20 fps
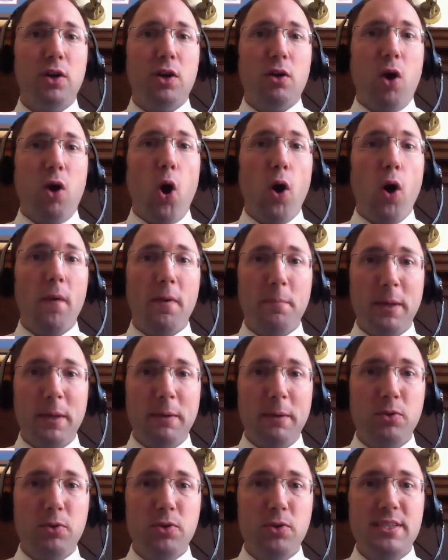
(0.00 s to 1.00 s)
all the
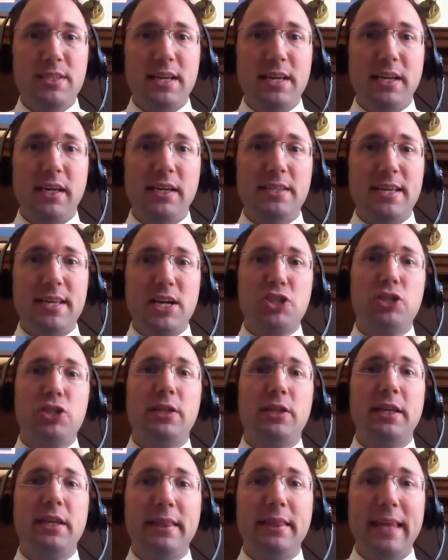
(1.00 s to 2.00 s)
peoples, that he has
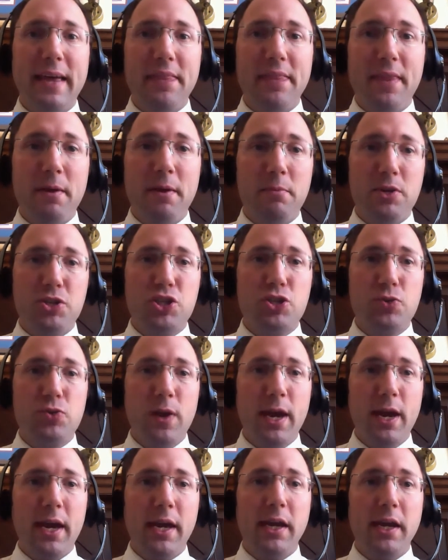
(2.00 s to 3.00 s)
actually led them
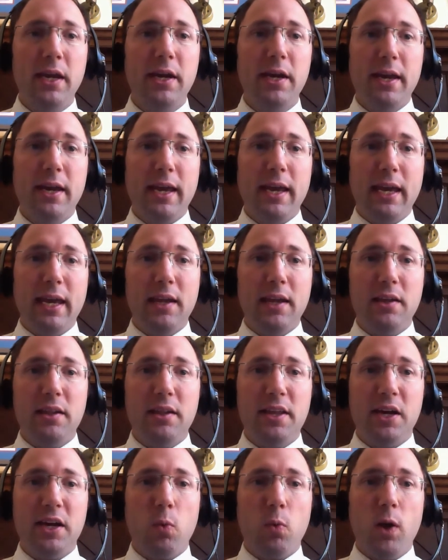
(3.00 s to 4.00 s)
astray
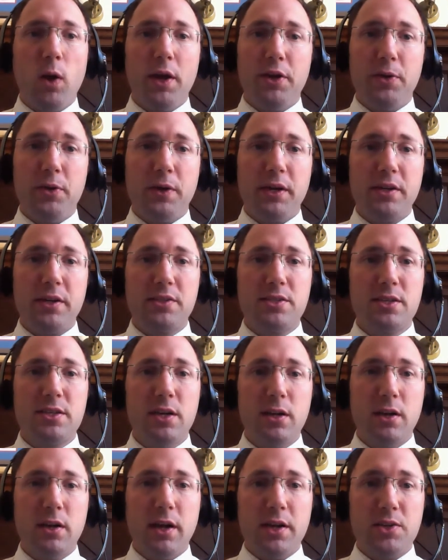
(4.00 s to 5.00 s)
in their
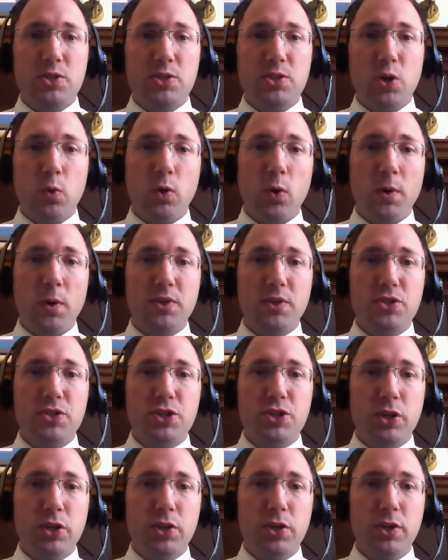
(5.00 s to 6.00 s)
wanderings. And so we're going to
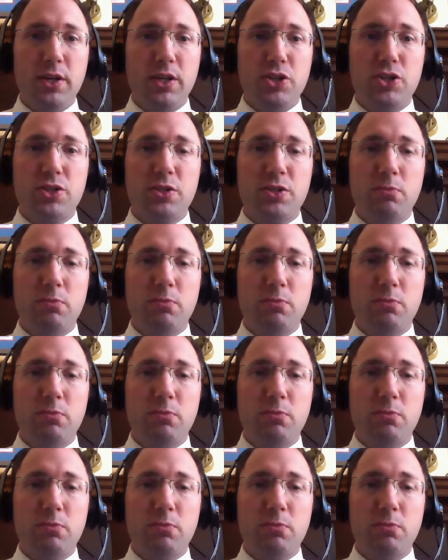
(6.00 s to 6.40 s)
turn in just a